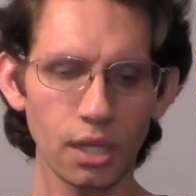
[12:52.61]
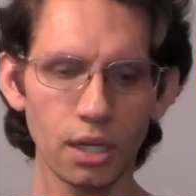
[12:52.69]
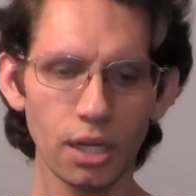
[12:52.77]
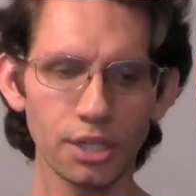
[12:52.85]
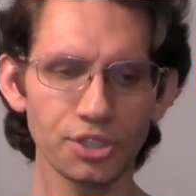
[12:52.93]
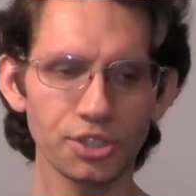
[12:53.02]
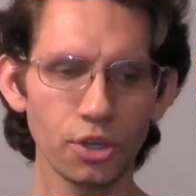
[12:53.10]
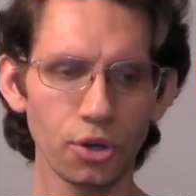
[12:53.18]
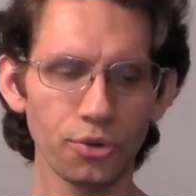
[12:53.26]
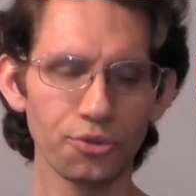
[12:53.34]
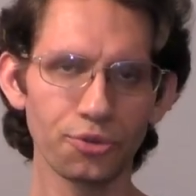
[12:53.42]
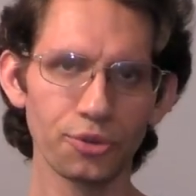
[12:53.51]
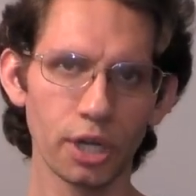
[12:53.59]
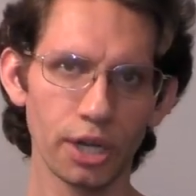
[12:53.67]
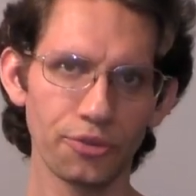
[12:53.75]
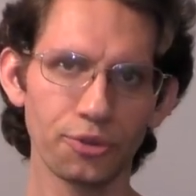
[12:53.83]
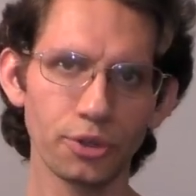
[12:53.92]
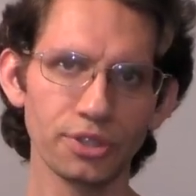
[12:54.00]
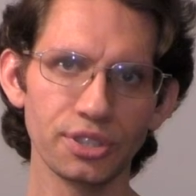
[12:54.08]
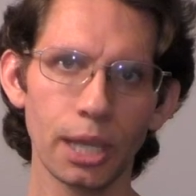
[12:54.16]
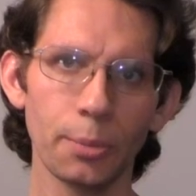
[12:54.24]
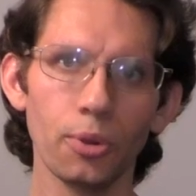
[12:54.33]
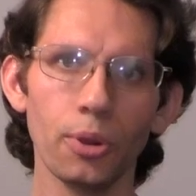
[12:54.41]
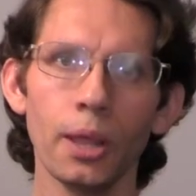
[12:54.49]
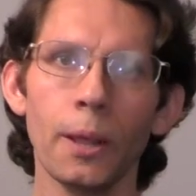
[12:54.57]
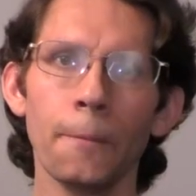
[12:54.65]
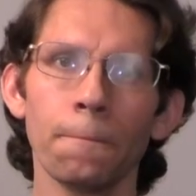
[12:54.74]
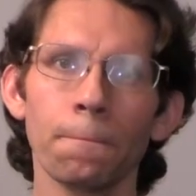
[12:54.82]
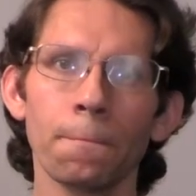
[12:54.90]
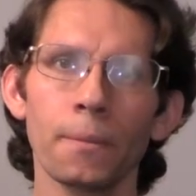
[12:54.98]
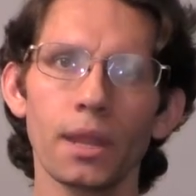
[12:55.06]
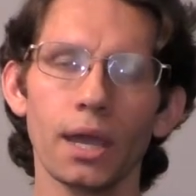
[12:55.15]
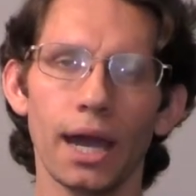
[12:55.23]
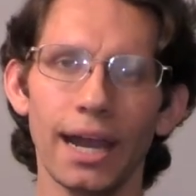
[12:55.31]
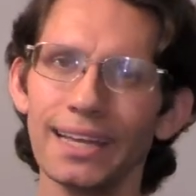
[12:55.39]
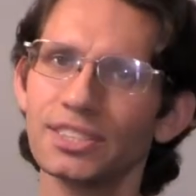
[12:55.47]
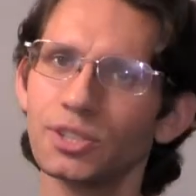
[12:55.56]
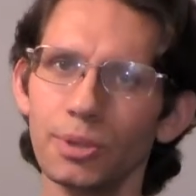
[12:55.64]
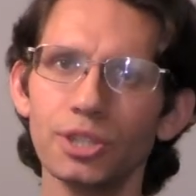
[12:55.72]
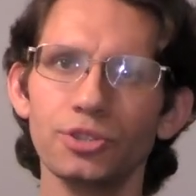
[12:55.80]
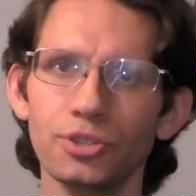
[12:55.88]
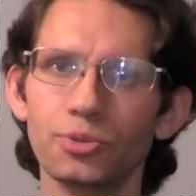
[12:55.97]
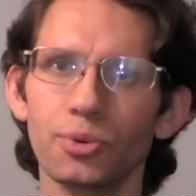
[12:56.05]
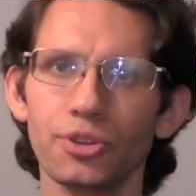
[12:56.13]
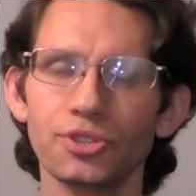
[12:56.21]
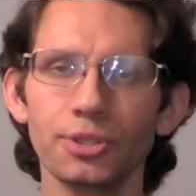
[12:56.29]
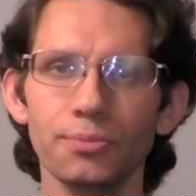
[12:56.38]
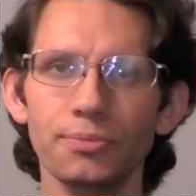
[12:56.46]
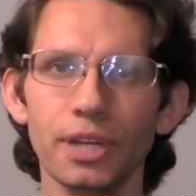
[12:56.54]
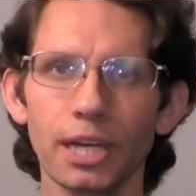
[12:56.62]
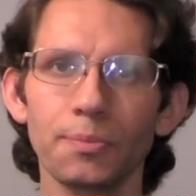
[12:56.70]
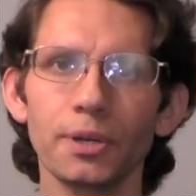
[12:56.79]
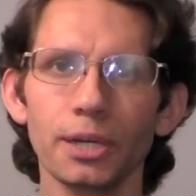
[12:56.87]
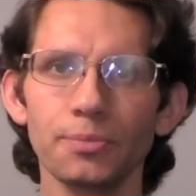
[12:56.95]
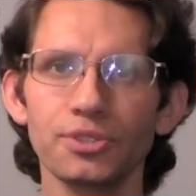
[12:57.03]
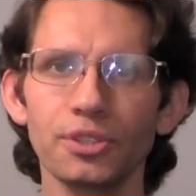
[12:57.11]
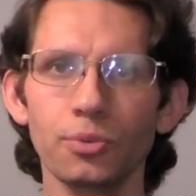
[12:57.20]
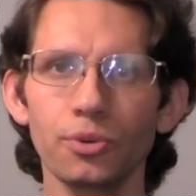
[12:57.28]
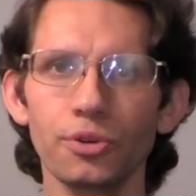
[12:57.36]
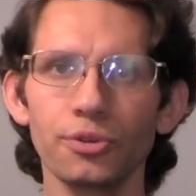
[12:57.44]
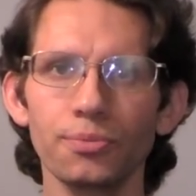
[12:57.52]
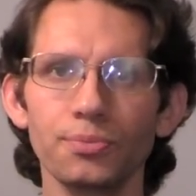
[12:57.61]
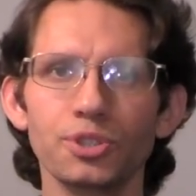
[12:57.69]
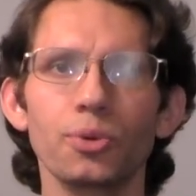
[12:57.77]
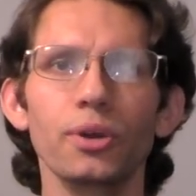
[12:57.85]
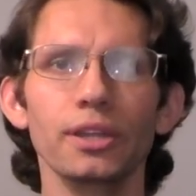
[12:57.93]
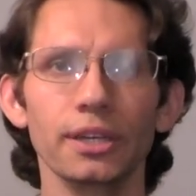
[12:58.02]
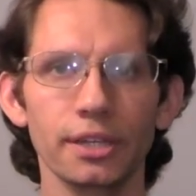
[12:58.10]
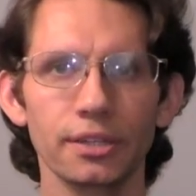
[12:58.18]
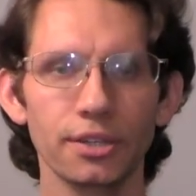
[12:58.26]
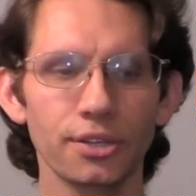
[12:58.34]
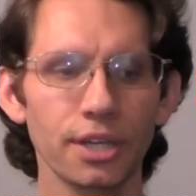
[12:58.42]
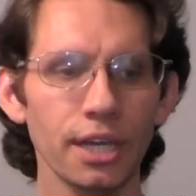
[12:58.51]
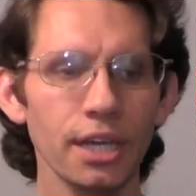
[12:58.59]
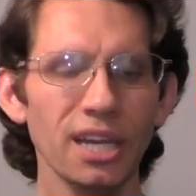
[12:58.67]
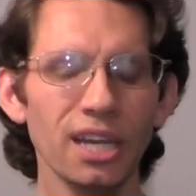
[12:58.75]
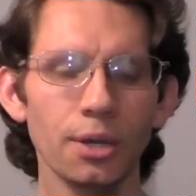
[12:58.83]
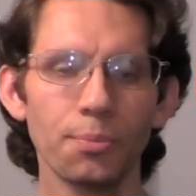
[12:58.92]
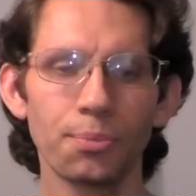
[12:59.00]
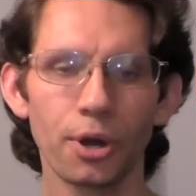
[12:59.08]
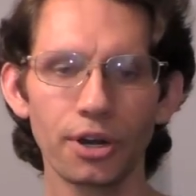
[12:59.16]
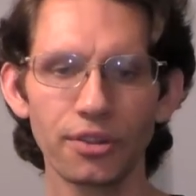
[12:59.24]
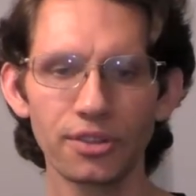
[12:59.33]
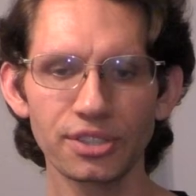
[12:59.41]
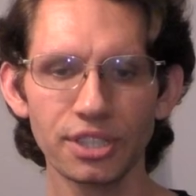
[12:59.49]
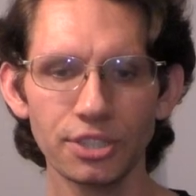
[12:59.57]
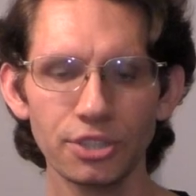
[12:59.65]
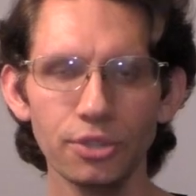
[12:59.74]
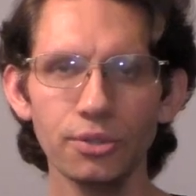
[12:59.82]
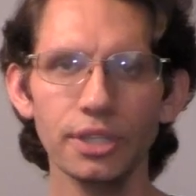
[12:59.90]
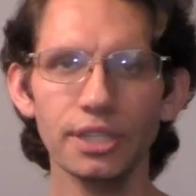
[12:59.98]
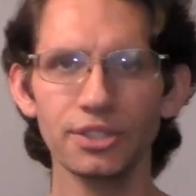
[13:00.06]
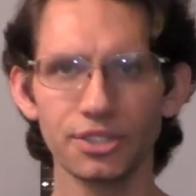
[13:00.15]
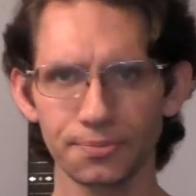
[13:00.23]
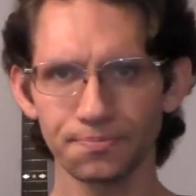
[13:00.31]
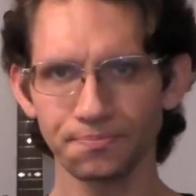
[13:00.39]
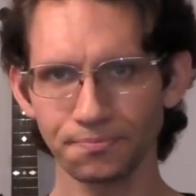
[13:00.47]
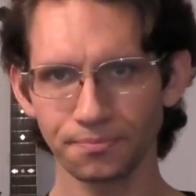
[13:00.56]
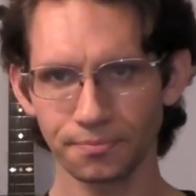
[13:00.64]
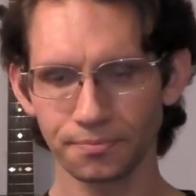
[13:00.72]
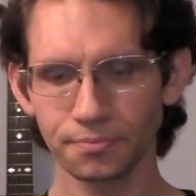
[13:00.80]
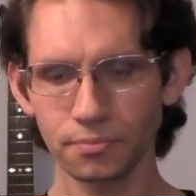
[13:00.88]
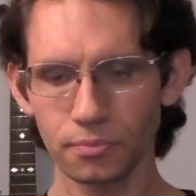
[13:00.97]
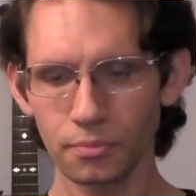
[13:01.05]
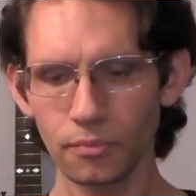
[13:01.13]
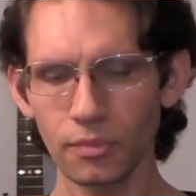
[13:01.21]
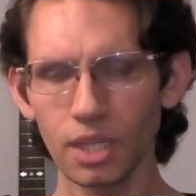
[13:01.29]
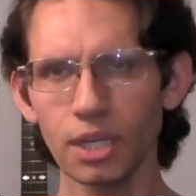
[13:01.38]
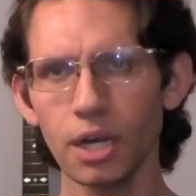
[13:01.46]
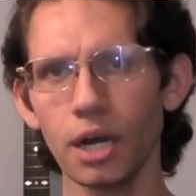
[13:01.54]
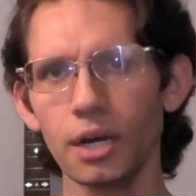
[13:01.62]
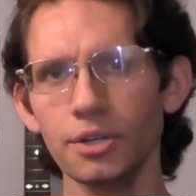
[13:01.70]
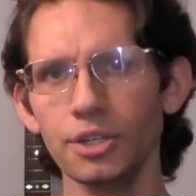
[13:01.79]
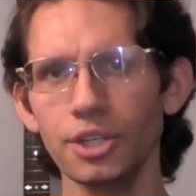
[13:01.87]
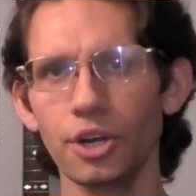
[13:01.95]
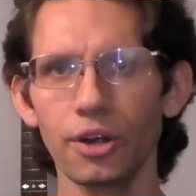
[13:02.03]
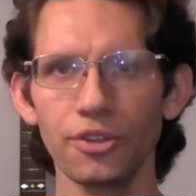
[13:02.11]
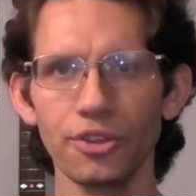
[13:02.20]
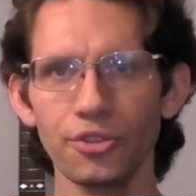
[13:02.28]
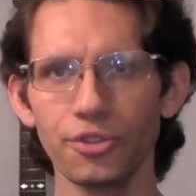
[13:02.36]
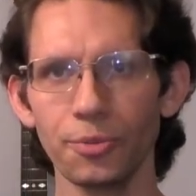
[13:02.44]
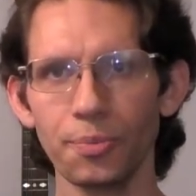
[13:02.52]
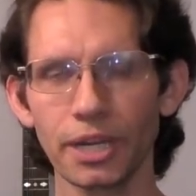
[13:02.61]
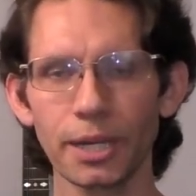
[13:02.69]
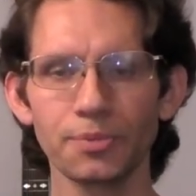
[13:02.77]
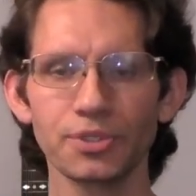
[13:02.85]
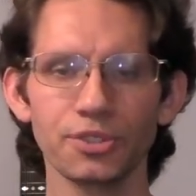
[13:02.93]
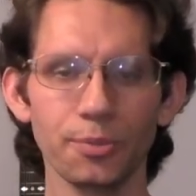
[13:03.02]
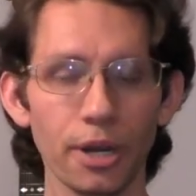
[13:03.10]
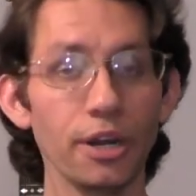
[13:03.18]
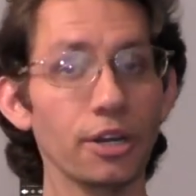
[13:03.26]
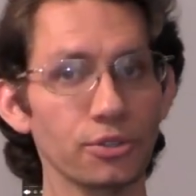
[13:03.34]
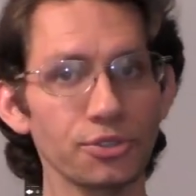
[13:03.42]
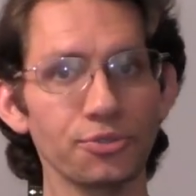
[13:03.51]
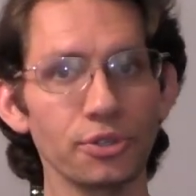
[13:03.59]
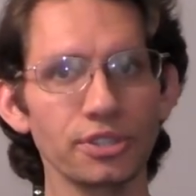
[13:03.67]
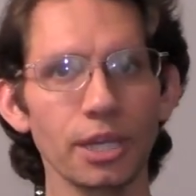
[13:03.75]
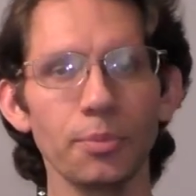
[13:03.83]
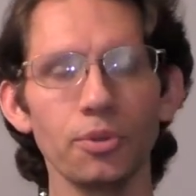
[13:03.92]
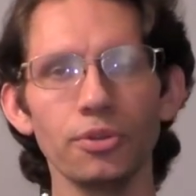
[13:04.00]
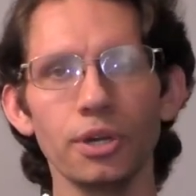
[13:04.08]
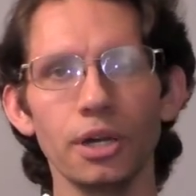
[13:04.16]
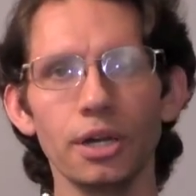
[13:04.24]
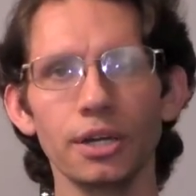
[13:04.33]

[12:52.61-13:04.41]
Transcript: For example, I had some issues with some neck pickups that were squealing. Okay, part of this issue is, the pickups, the bare knuckles, for example,